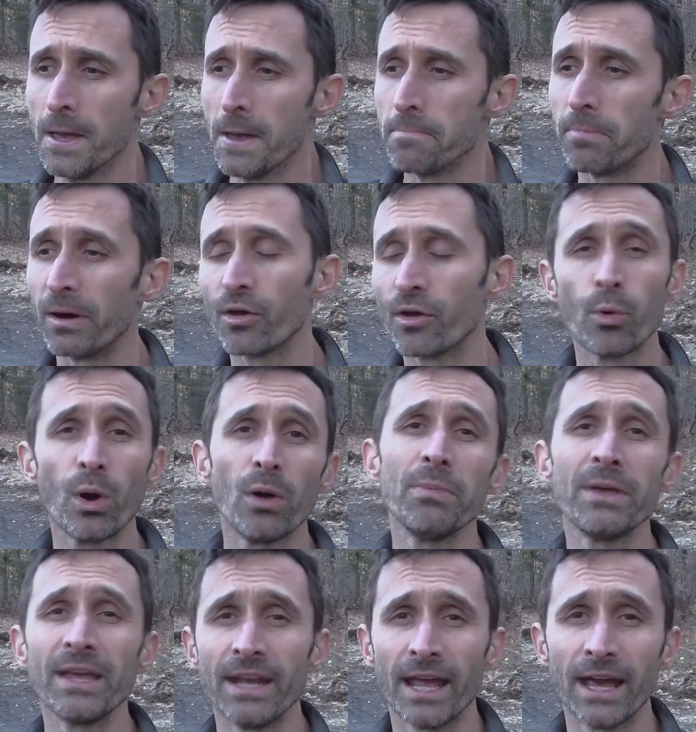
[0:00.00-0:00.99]
But there will
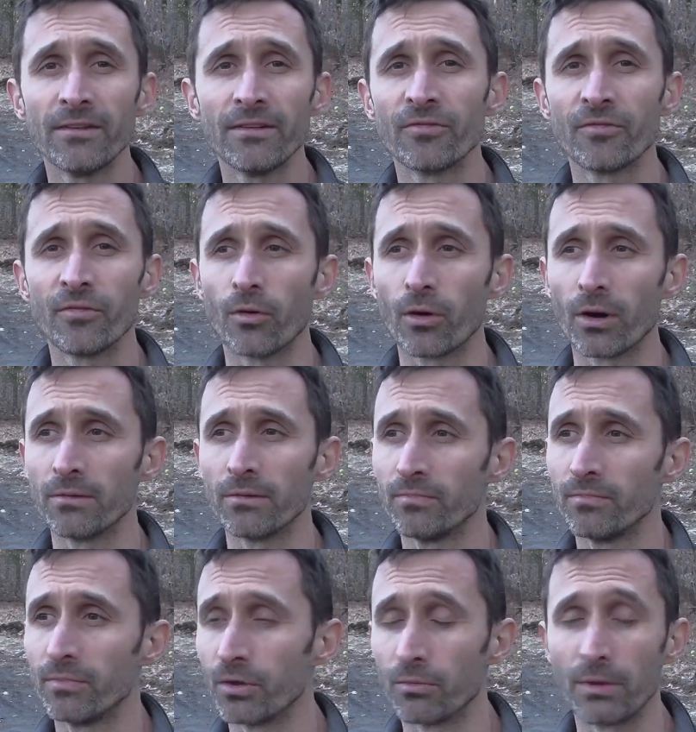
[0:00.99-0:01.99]
be an end for
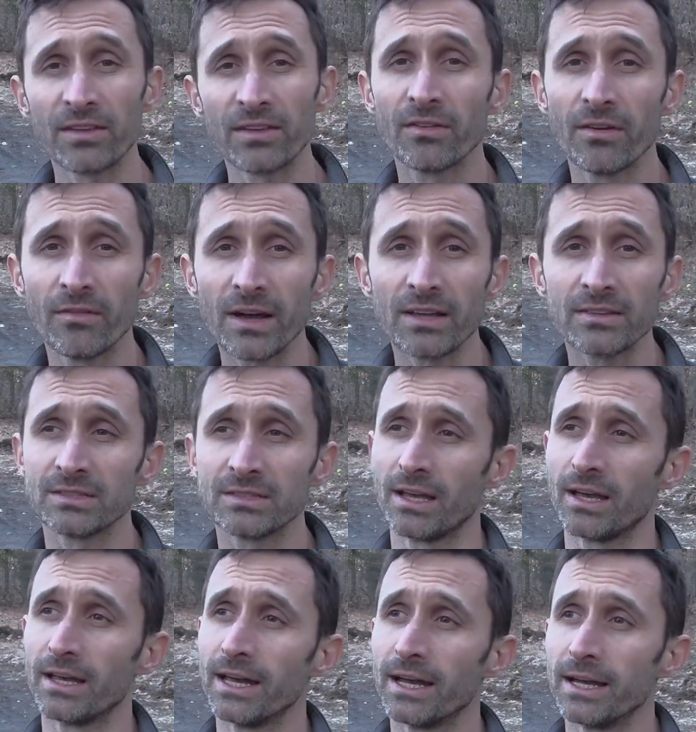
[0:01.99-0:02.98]
the rest of us,
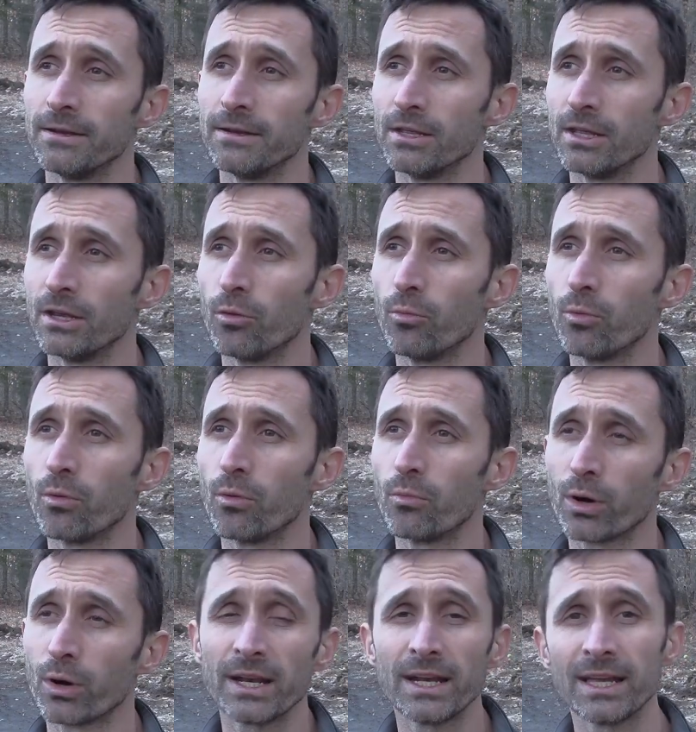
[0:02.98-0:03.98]
and you know
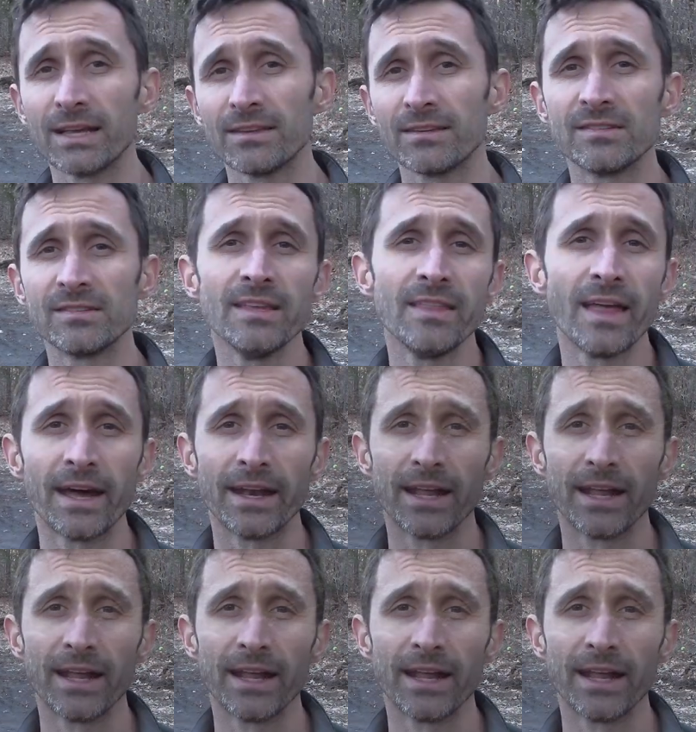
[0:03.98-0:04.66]
we are going to get to see that